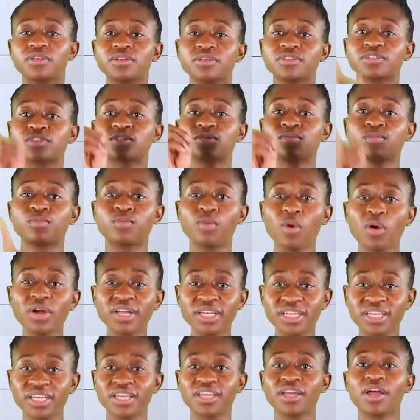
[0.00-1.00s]

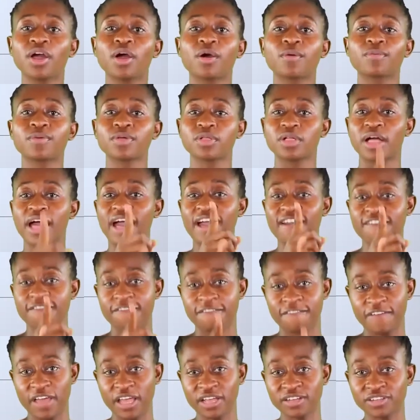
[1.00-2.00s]
Smoking will
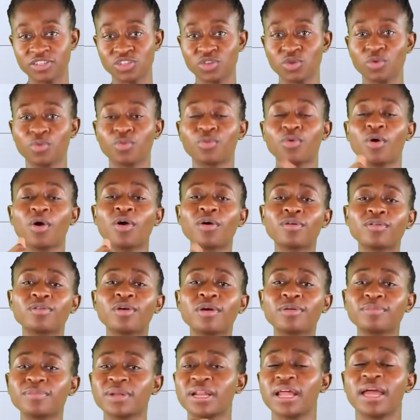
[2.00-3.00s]
affect you.
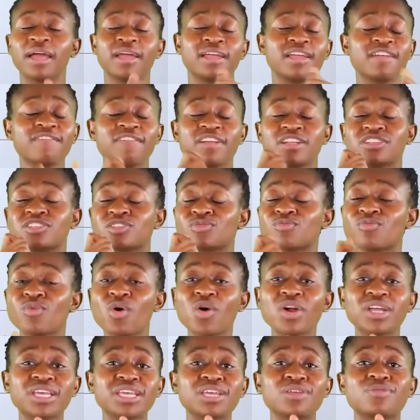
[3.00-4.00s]
In fact,
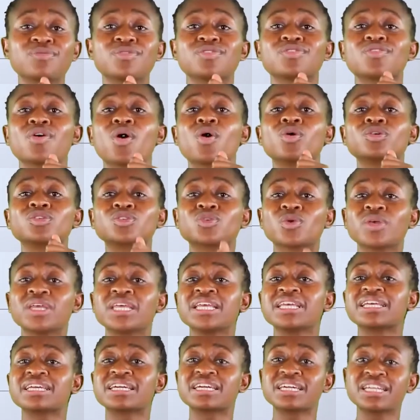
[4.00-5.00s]
smoking will also
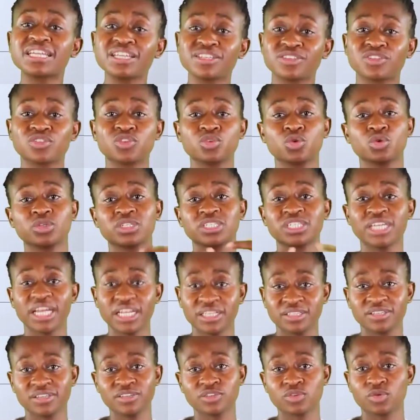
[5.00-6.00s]
increase your
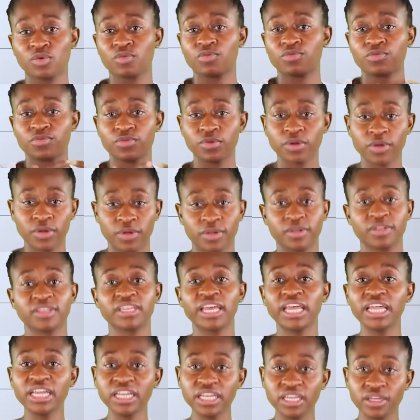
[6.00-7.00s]
chances of
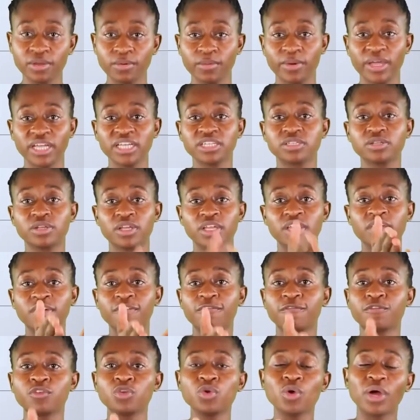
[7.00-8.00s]
gaining weight
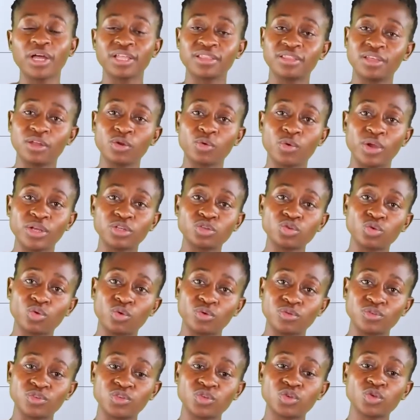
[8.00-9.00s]
if you are then going to
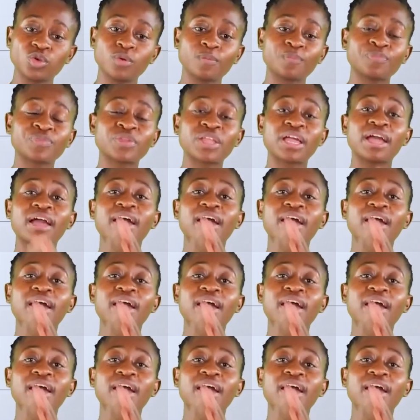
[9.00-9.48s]
consume